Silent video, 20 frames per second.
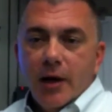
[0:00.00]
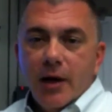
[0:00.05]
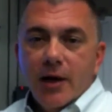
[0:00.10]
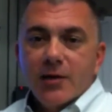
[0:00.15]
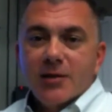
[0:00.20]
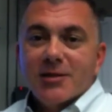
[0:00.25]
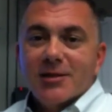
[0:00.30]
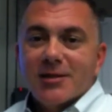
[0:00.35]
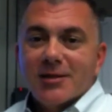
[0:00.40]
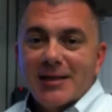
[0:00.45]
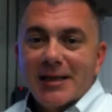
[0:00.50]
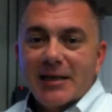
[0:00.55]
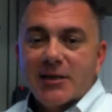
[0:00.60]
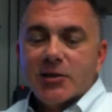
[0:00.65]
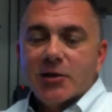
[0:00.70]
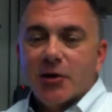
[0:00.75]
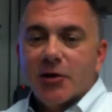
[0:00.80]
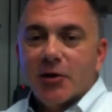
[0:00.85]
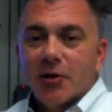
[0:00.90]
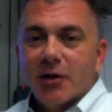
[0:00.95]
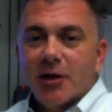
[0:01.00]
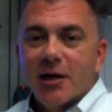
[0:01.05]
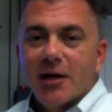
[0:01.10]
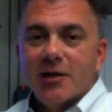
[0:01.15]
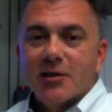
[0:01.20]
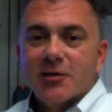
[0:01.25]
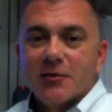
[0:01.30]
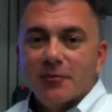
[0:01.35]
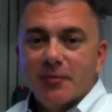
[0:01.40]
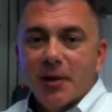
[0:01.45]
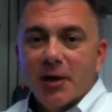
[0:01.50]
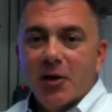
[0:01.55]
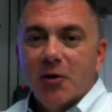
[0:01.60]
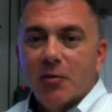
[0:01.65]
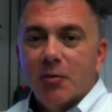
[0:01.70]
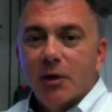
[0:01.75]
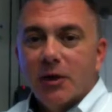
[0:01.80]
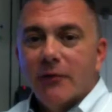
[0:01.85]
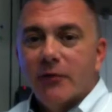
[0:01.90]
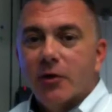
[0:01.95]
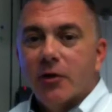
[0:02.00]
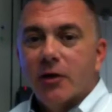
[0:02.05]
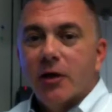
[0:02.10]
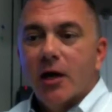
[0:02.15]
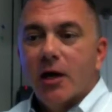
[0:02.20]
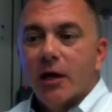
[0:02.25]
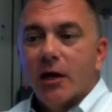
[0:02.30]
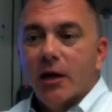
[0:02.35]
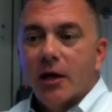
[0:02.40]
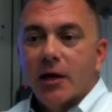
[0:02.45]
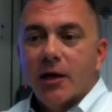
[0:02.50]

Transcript: right at 600 gigs of mail, believe it or not.